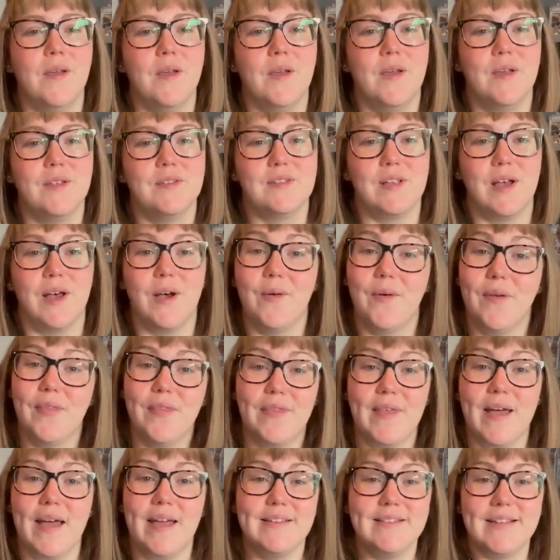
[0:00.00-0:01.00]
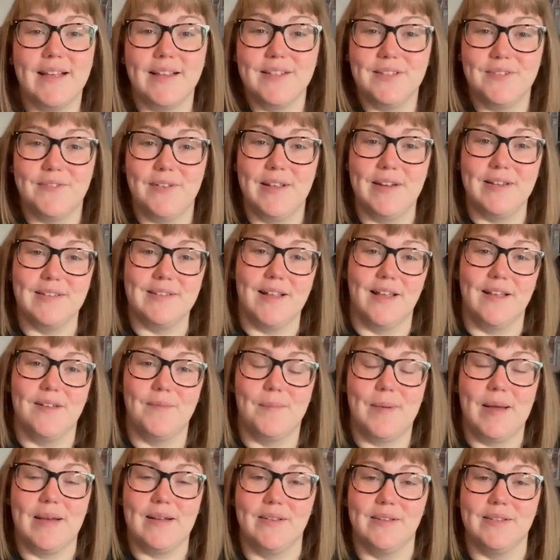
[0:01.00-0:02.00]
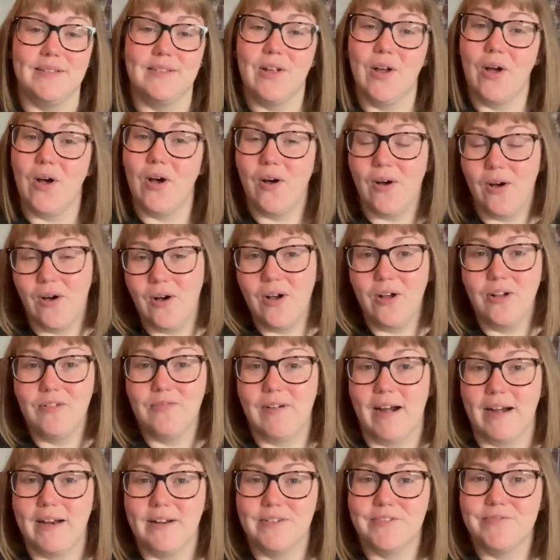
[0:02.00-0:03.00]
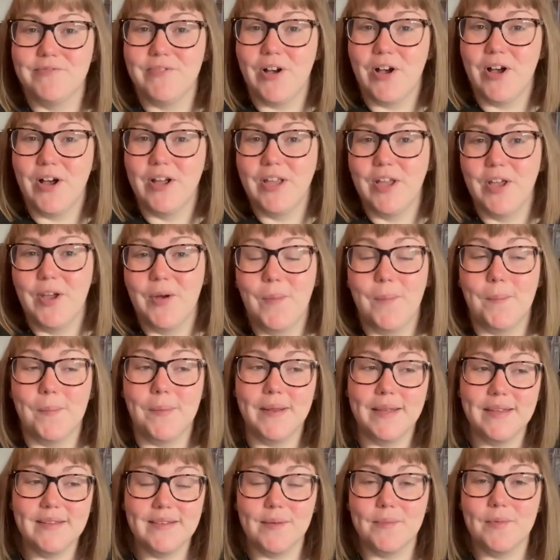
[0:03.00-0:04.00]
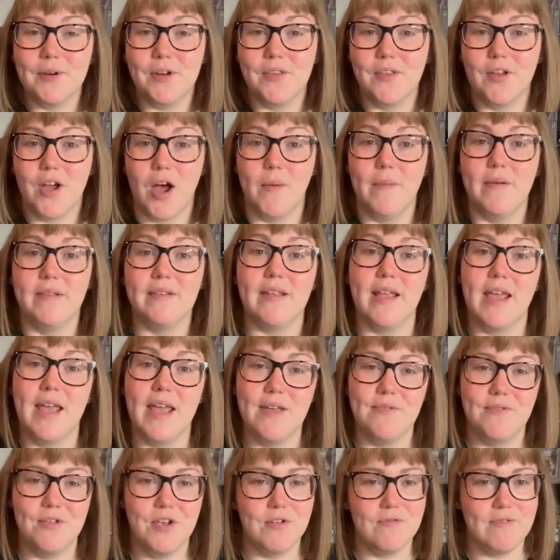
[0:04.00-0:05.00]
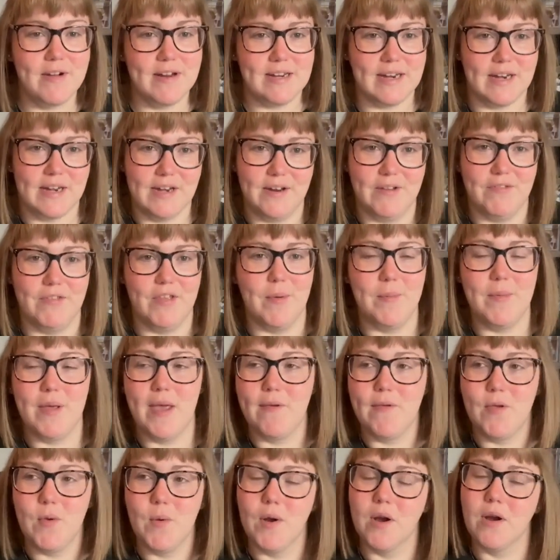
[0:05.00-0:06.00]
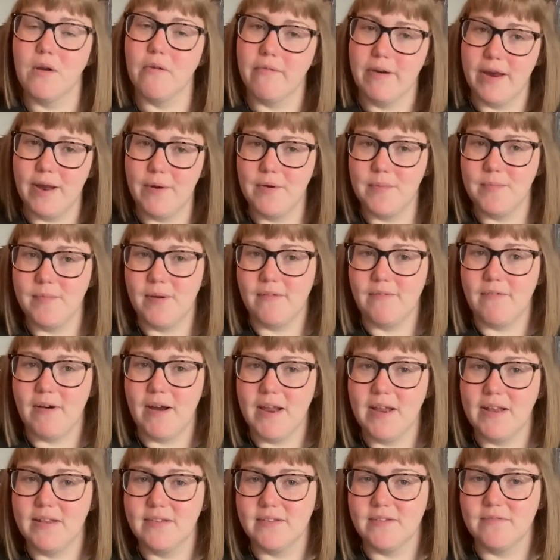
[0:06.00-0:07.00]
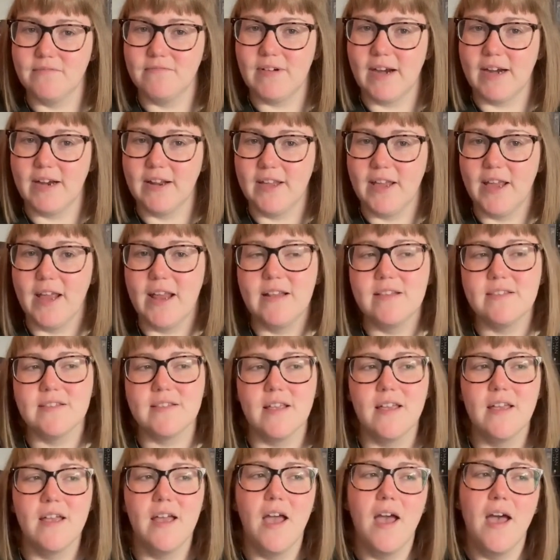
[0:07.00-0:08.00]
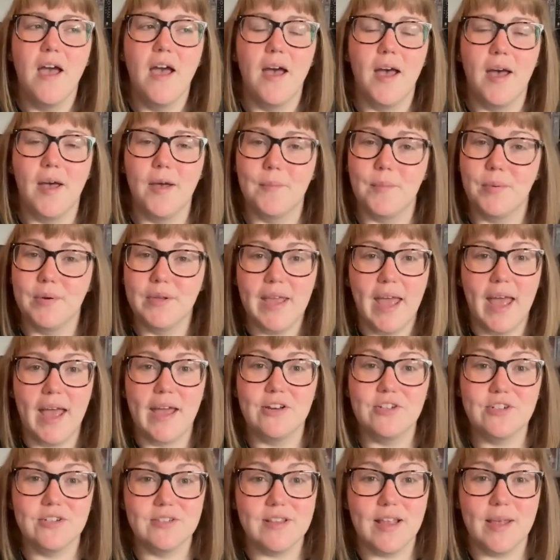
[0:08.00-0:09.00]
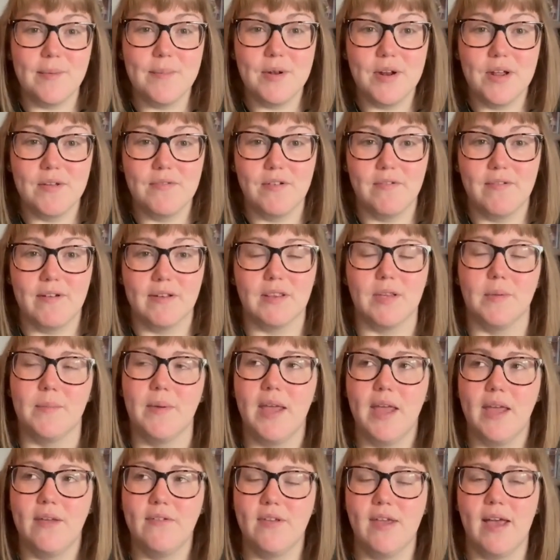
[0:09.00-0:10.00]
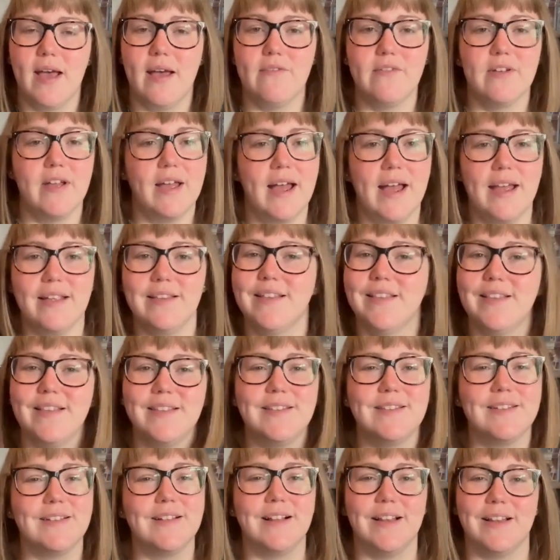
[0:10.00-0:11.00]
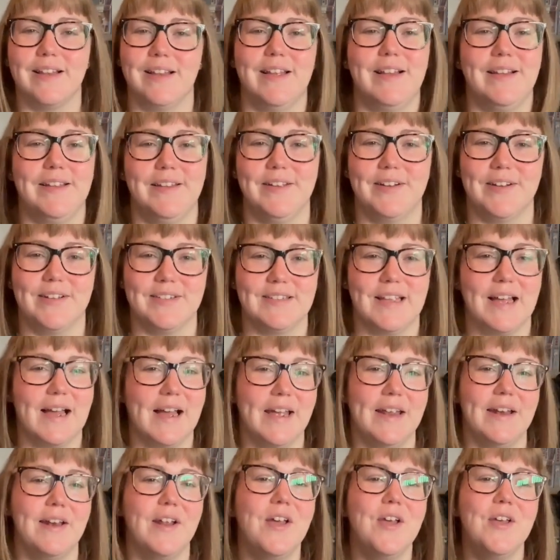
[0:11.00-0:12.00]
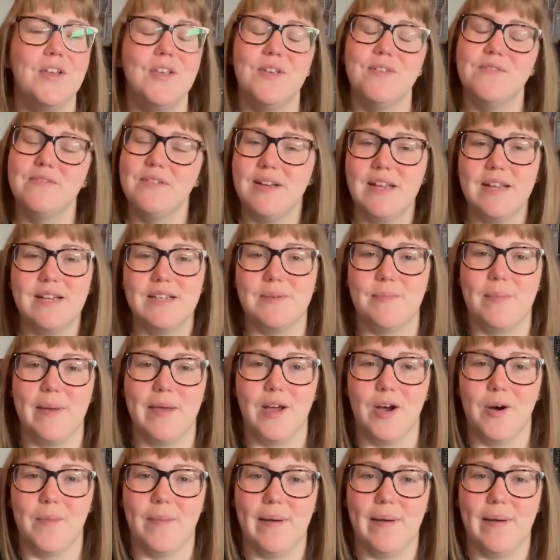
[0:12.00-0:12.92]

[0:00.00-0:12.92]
So that is Alice Feeney's backlist all ranked for you. Please let me know in the comments if you've read any of them, if you agree with my ratings and rankings. But yeah, just let me know if you read them. If you haven't, guys, this is clearly your sign. You need to pick up